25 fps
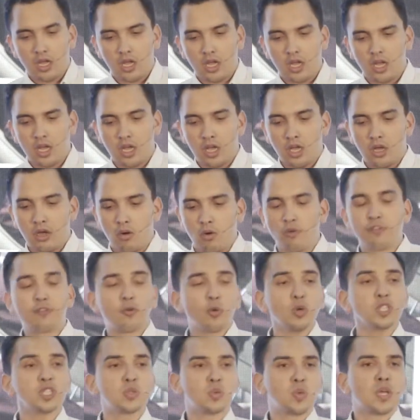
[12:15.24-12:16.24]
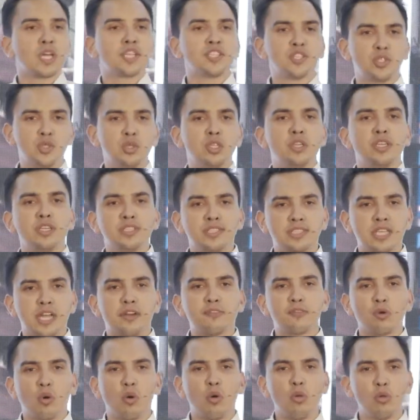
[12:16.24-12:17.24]
Of course, we are doing this
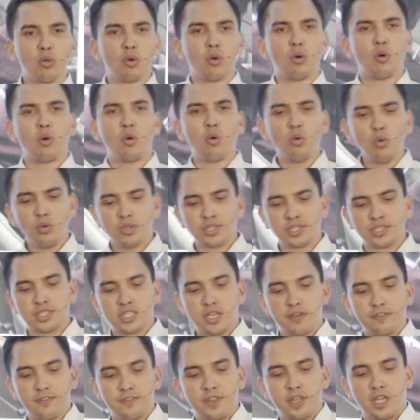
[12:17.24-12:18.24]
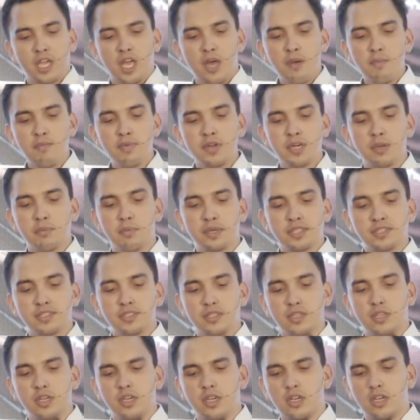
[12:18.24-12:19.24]
all the stuff in the company, but
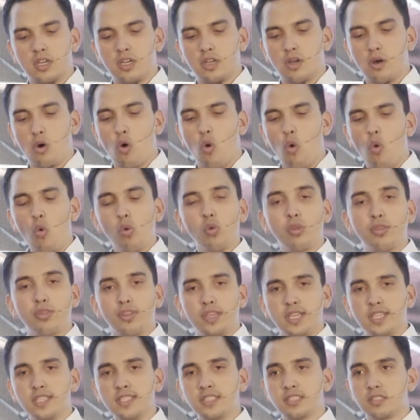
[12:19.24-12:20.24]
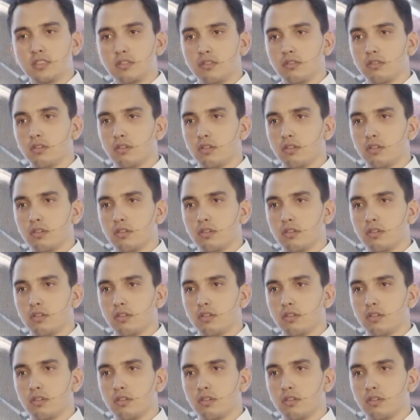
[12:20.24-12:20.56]
all this